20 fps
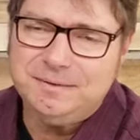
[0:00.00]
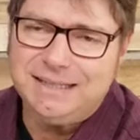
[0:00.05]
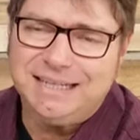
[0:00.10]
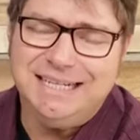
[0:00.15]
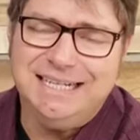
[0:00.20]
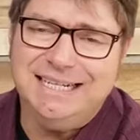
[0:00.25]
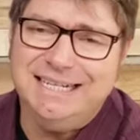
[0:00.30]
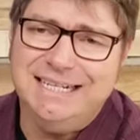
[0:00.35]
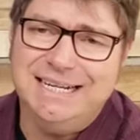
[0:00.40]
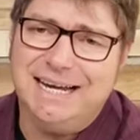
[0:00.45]

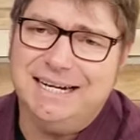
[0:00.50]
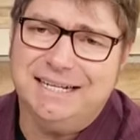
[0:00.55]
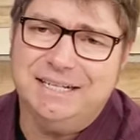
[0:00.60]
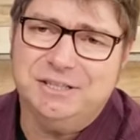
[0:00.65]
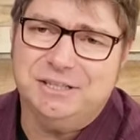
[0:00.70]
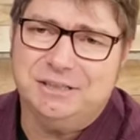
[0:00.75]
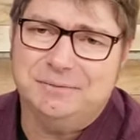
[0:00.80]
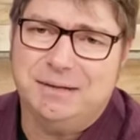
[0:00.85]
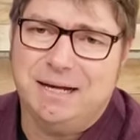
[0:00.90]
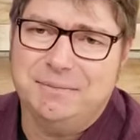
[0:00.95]
He did not
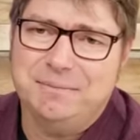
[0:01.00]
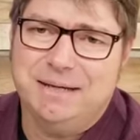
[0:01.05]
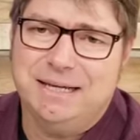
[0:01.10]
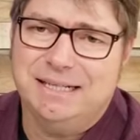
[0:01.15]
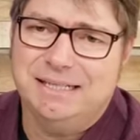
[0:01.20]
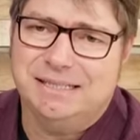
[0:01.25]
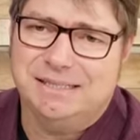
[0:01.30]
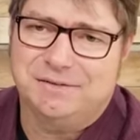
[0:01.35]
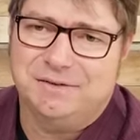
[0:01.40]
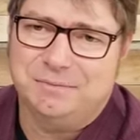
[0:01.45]
enter by
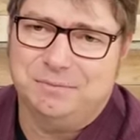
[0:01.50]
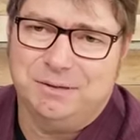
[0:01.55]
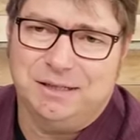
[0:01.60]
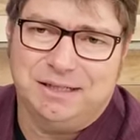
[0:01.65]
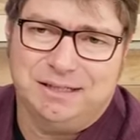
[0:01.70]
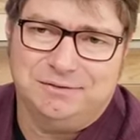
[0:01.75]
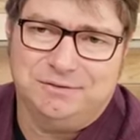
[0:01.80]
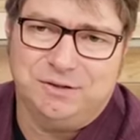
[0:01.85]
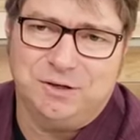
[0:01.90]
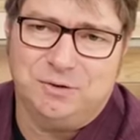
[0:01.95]
means of the
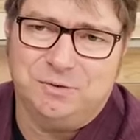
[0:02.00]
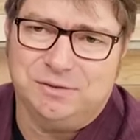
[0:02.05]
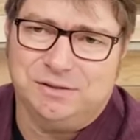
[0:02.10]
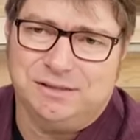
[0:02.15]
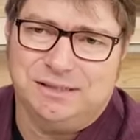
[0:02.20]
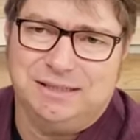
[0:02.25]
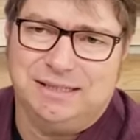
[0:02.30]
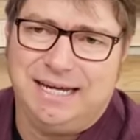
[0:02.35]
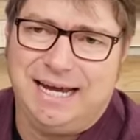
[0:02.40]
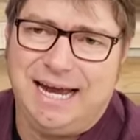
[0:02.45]
blood of
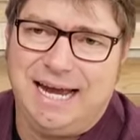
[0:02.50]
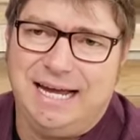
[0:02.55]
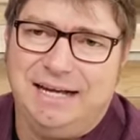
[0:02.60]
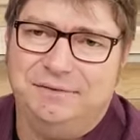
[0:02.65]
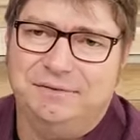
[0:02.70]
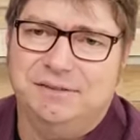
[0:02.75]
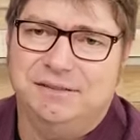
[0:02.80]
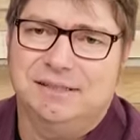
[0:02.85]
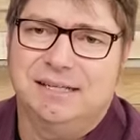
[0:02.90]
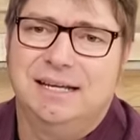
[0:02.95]
goats and
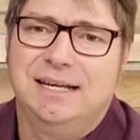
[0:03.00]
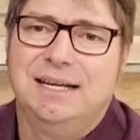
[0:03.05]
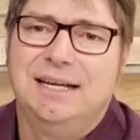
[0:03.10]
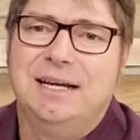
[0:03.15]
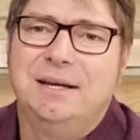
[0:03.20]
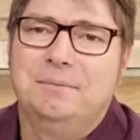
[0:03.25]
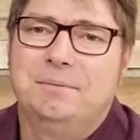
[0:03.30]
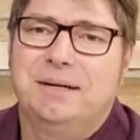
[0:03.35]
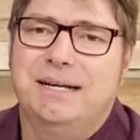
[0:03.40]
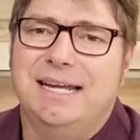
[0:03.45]
calves,
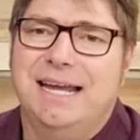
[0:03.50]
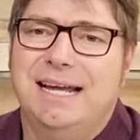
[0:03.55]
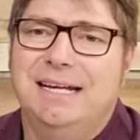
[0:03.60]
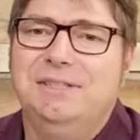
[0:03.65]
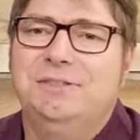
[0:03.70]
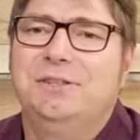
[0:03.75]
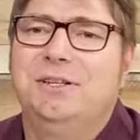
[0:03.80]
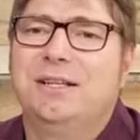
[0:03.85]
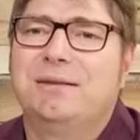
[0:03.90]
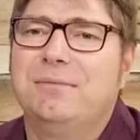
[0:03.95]
but he
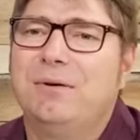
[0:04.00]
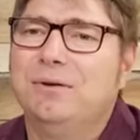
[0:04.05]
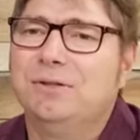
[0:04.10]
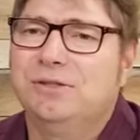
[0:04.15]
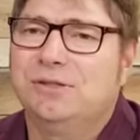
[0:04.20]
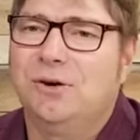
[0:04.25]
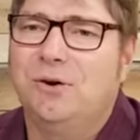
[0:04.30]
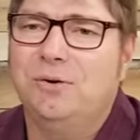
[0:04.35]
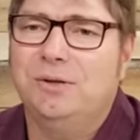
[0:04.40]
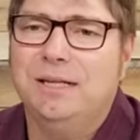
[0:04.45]
entered the
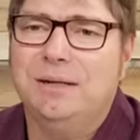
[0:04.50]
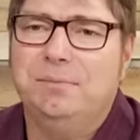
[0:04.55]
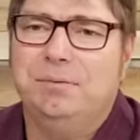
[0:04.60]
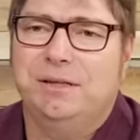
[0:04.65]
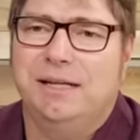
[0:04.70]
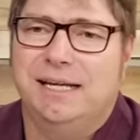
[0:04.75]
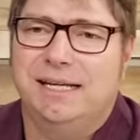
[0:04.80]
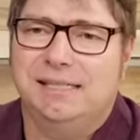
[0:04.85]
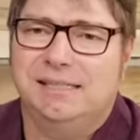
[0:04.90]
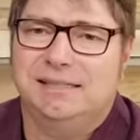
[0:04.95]
most holy
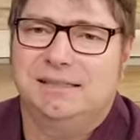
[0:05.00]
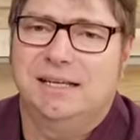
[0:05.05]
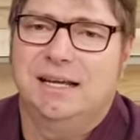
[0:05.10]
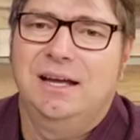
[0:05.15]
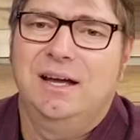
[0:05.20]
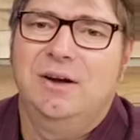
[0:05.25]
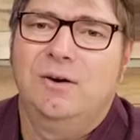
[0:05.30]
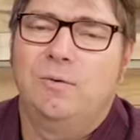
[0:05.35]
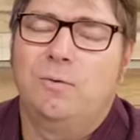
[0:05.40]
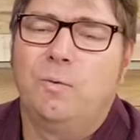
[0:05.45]
place
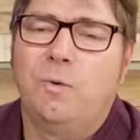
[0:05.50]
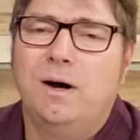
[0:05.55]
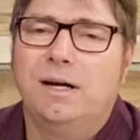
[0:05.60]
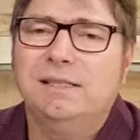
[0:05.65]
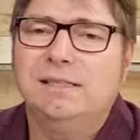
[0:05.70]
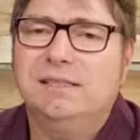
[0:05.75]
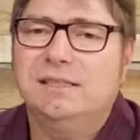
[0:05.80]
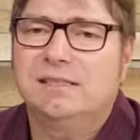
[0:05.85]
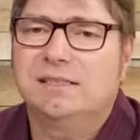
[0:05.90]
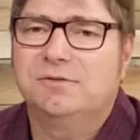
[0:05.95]

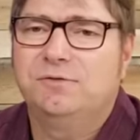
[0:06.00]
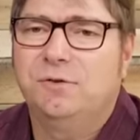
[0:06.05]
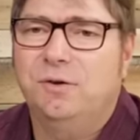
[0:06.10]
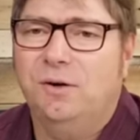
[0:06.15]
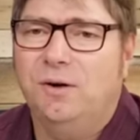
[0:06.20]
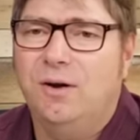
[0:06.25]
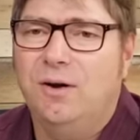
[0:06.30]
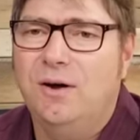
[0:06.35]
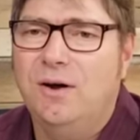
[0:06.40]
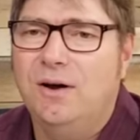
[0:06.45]
once
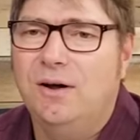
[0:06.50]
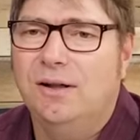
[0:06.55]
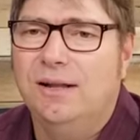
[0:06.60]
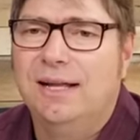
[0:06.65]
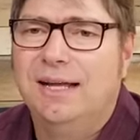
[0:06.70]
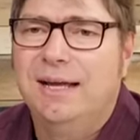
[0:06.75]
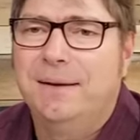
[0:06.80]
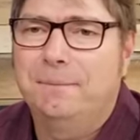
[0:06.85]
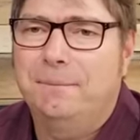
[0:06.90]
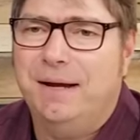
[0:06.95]
for
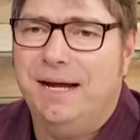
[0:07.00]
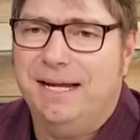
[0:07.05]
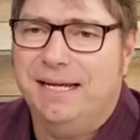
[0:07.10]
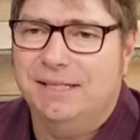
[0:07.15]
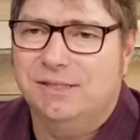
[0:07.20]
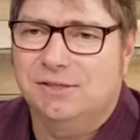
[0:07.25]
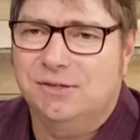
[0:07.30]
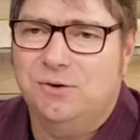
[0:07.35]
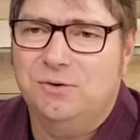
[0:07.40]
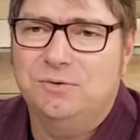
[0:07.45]
all by
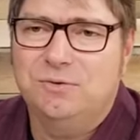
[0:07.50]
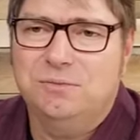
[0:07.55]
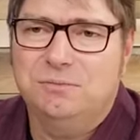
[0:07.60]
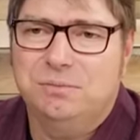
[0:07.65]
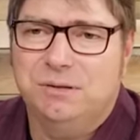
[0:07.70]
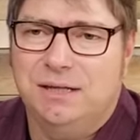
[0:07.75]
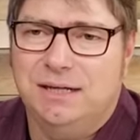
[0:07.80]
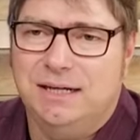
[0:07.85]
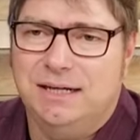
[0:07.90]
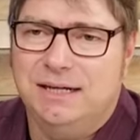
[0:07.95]
his
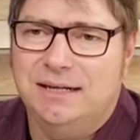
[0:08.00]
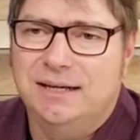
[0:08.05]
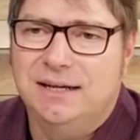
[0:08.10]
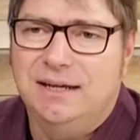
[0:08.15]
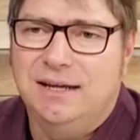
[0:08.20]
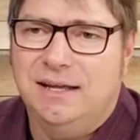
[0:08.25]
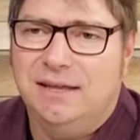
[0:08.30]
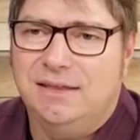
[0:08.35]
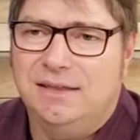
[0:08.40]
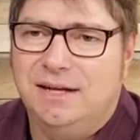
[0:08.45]
own blood,
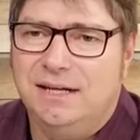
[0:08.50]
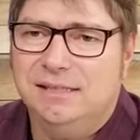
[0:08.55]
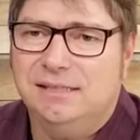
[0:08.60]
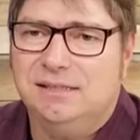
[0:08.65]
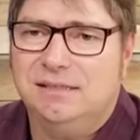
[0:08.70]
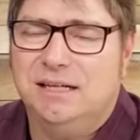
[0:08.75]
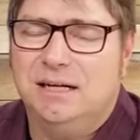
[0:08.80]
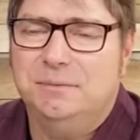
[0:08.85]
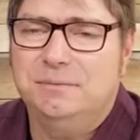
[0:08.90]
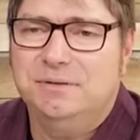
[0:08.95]

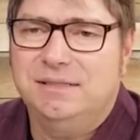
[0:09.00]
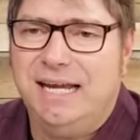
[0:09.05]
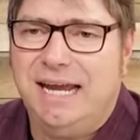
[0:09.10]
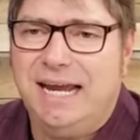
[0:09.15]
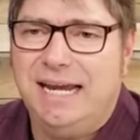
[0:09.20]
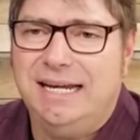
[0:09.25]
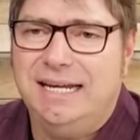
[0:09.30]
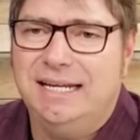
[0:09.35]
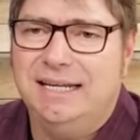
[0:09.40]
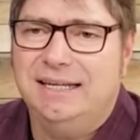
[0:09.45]
thus
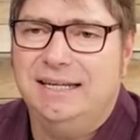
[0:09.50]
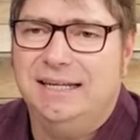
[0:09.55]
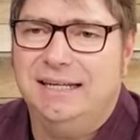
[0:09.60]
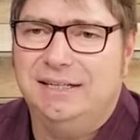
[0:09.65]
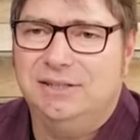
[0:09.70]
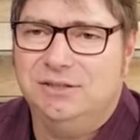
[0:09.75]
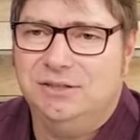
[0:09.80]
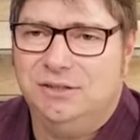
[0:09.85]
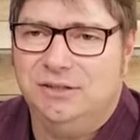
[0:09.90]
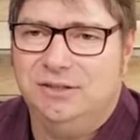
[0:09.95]
obtaining
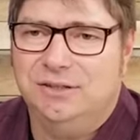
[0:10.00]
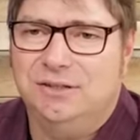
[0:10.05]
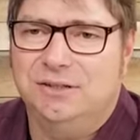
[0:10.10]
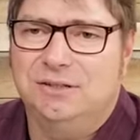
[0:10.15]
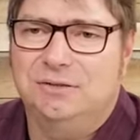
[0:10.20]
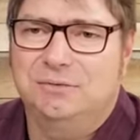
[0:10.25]
eternal